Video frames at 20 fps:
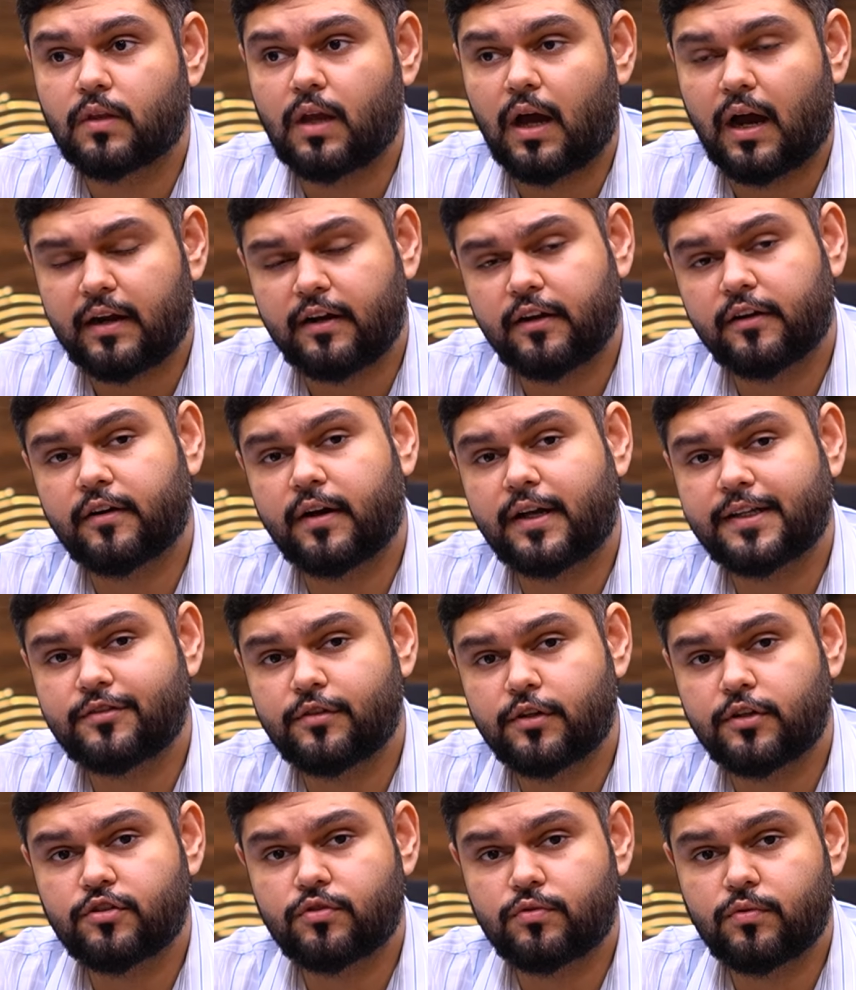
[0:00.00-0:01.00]

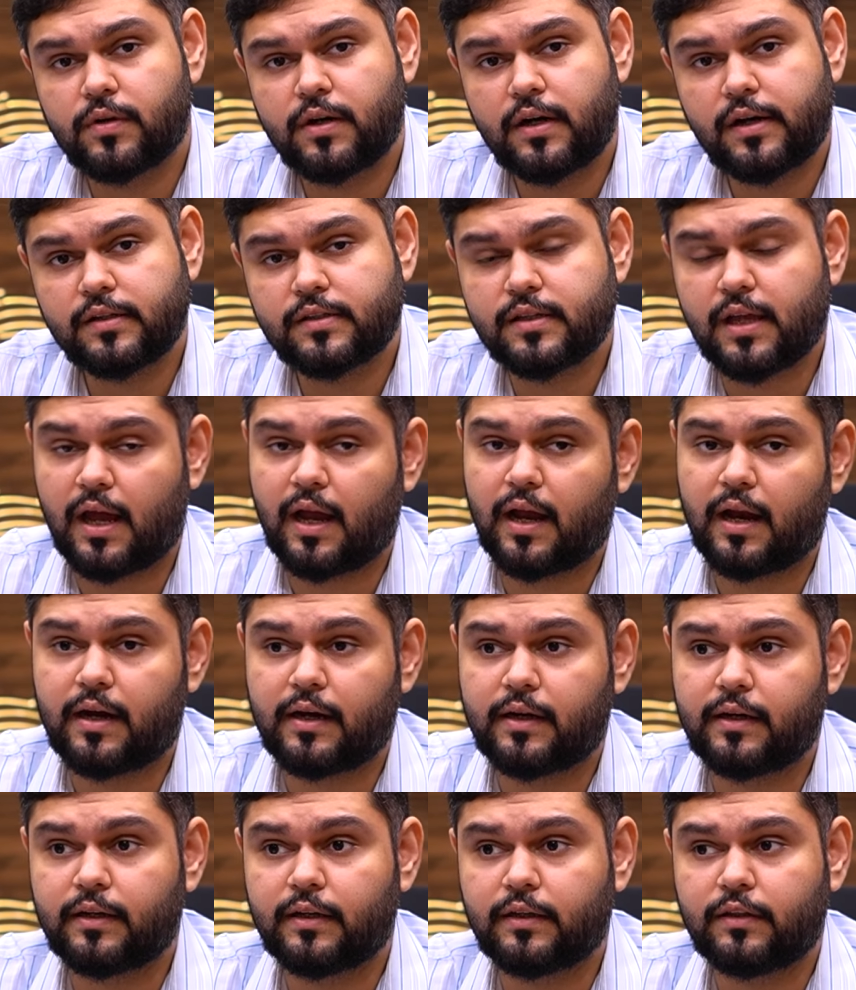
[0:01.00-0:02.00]
undergraduate students,
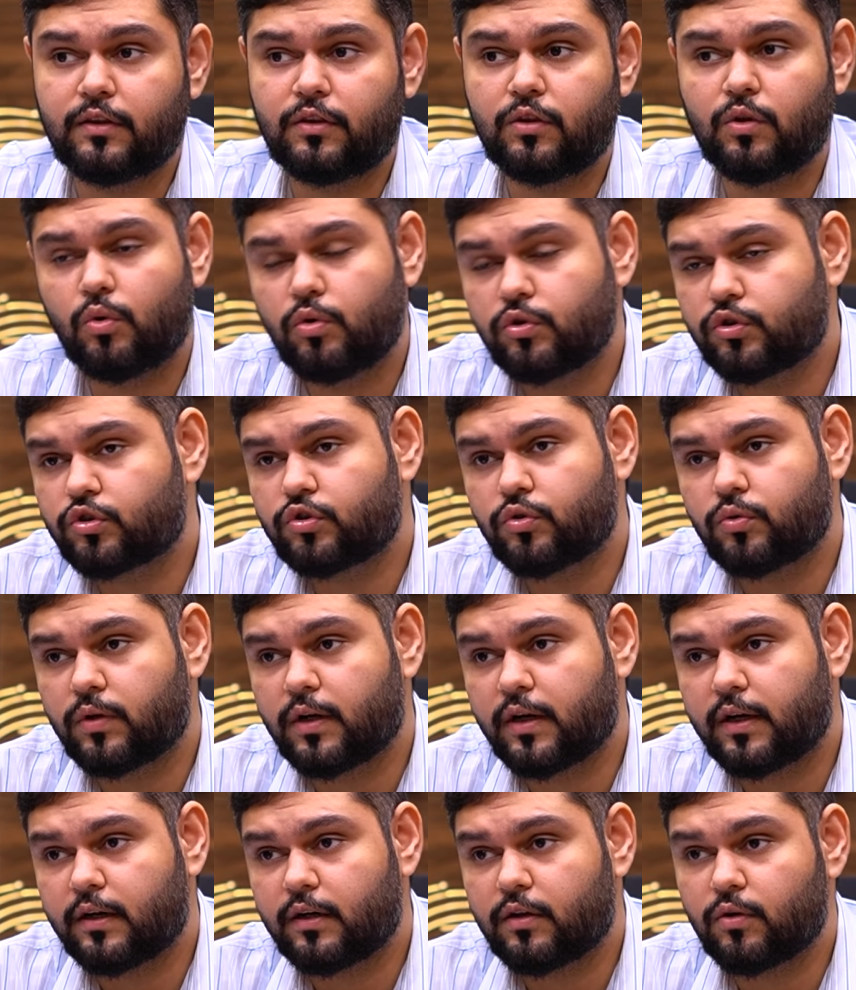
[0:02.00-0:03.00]
and no
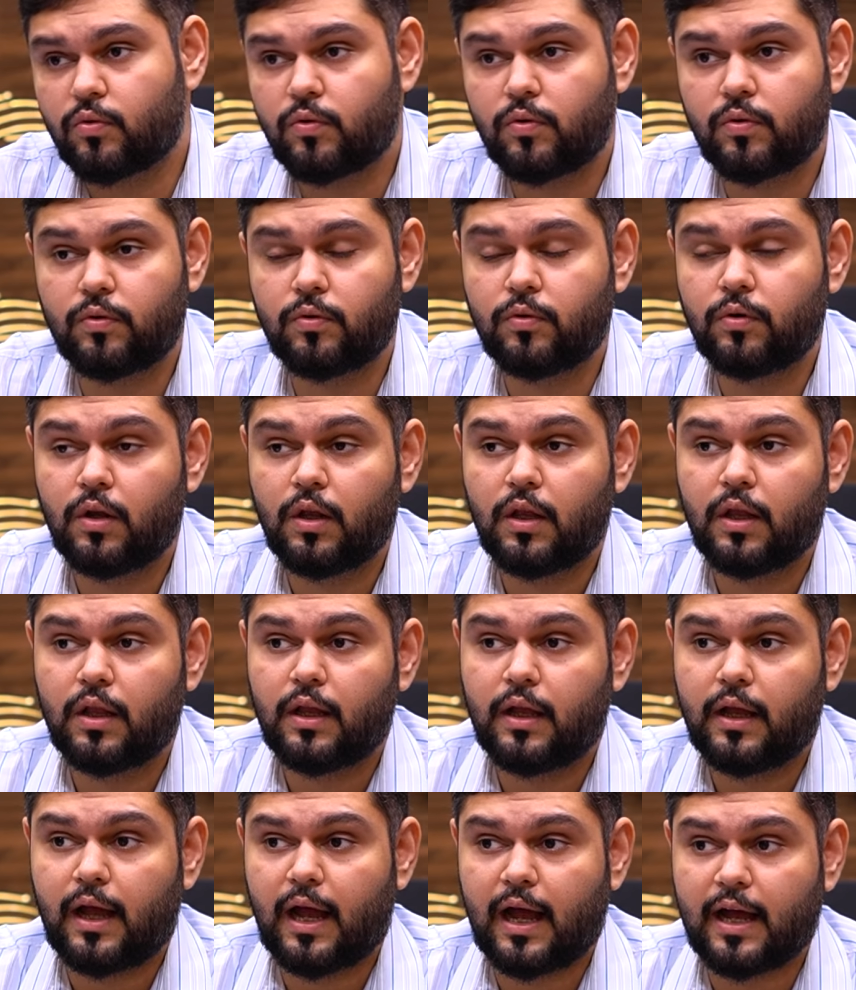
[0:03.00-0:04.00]
student who
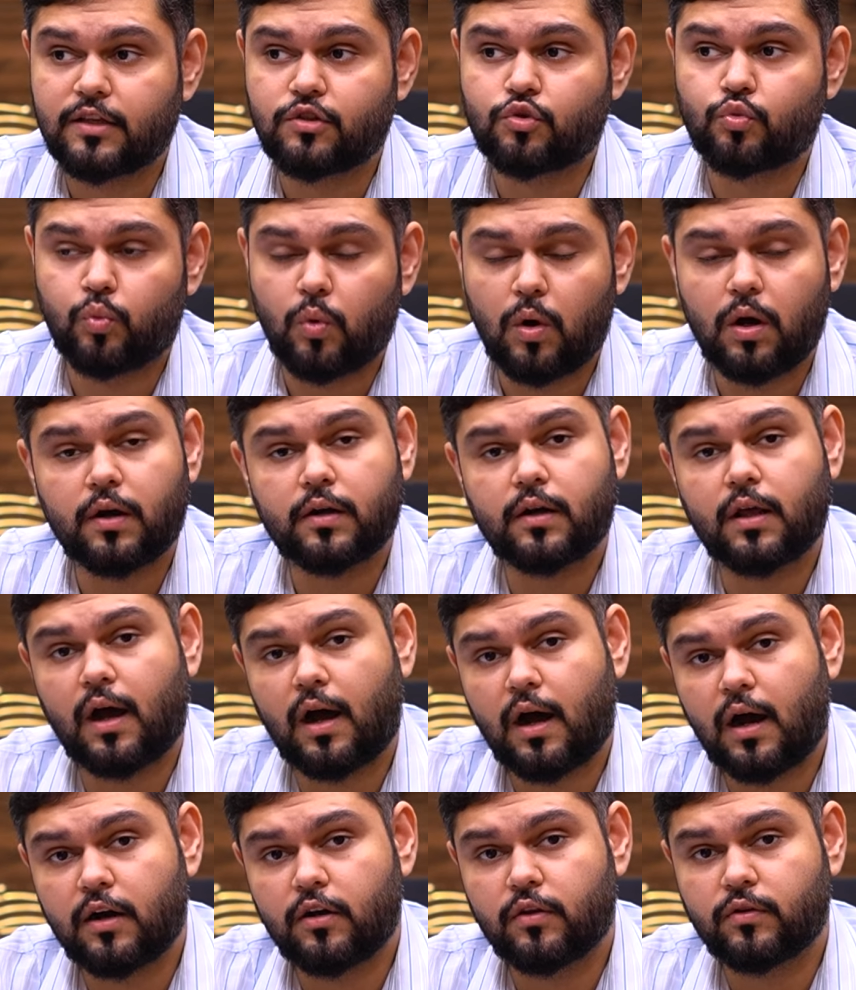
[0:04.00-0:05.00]
has worked
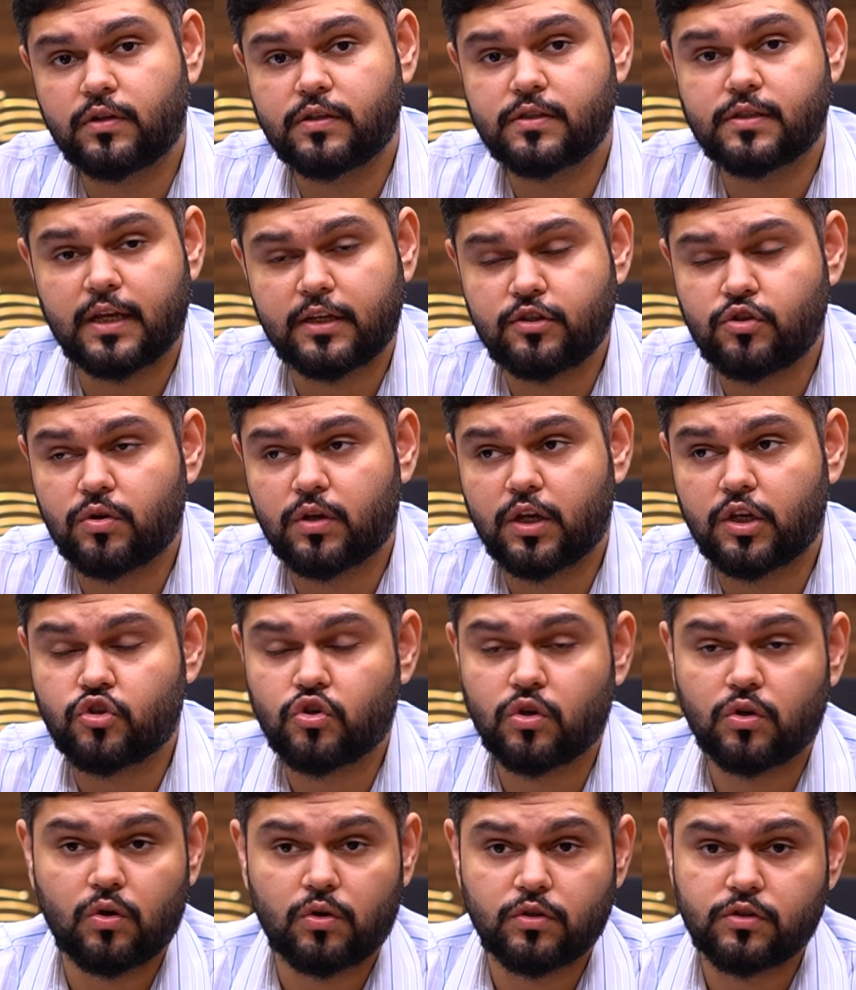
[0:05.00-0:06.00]
hard on his
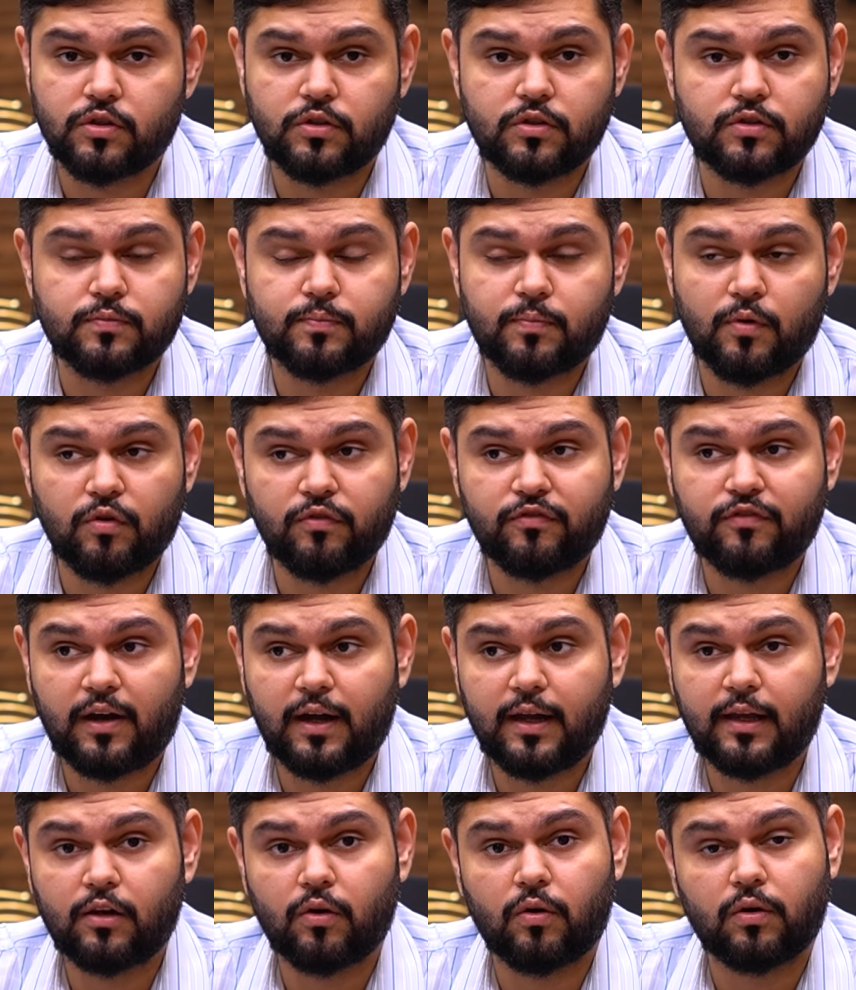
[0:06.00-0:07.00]
education, or his
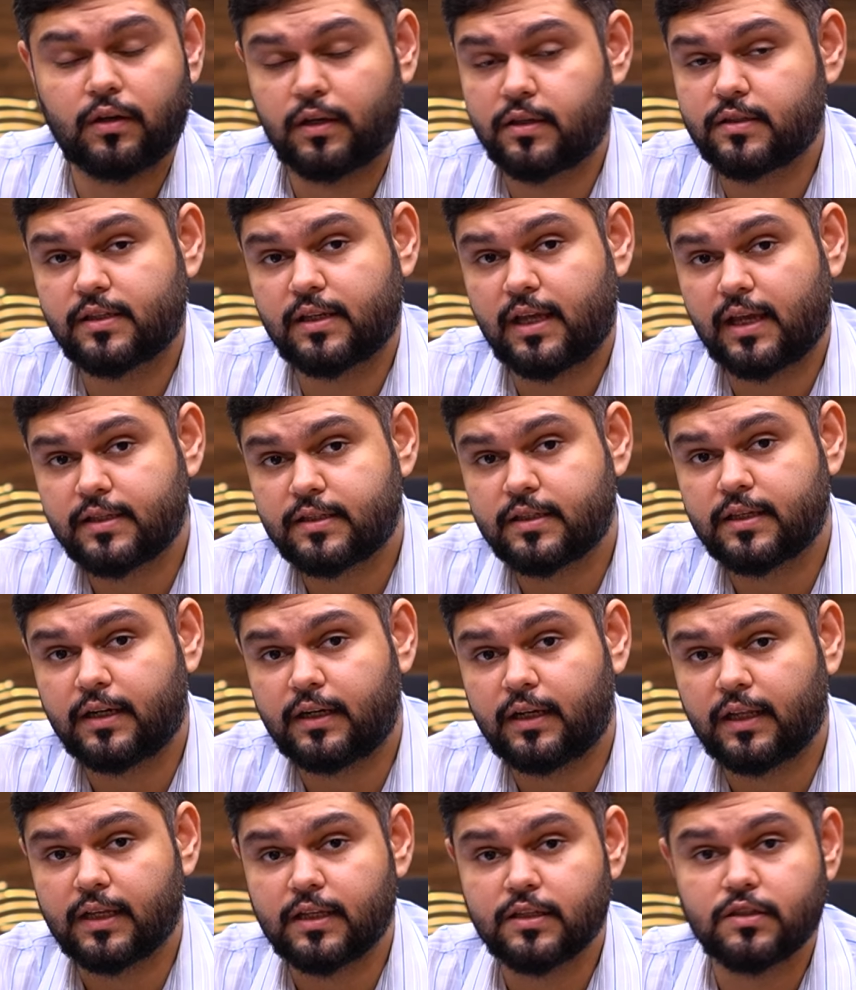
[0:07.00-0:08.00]
profile, on his
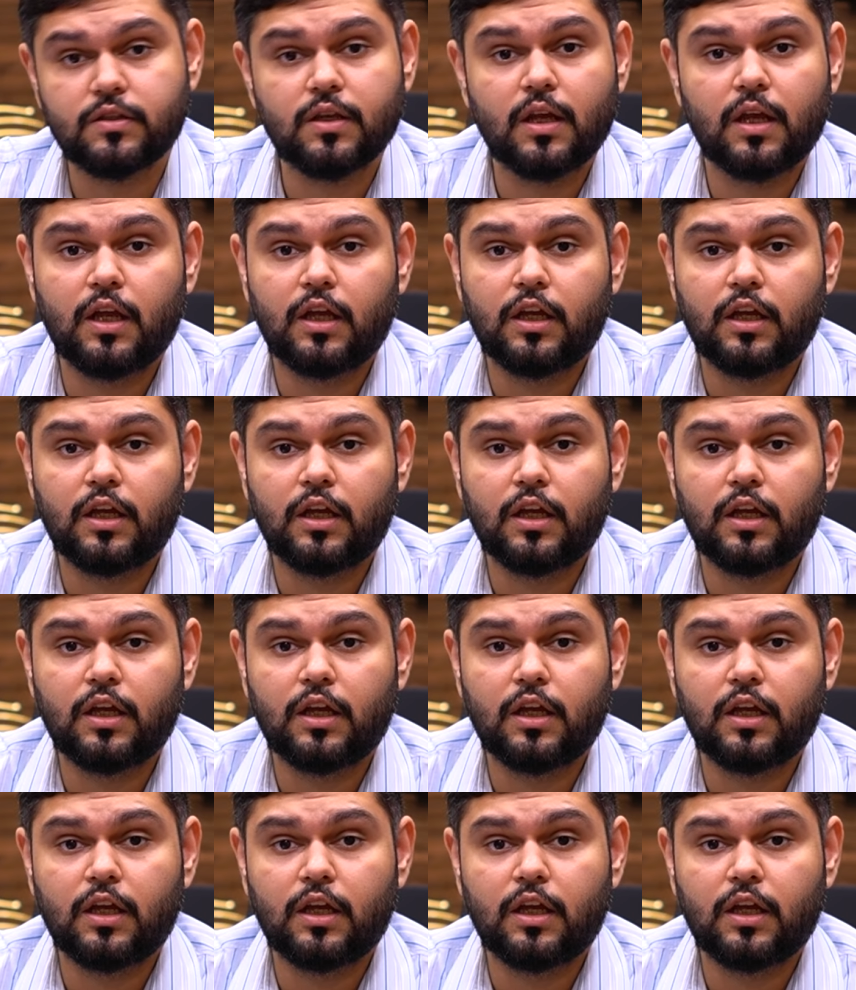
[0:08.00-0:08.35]
SATs,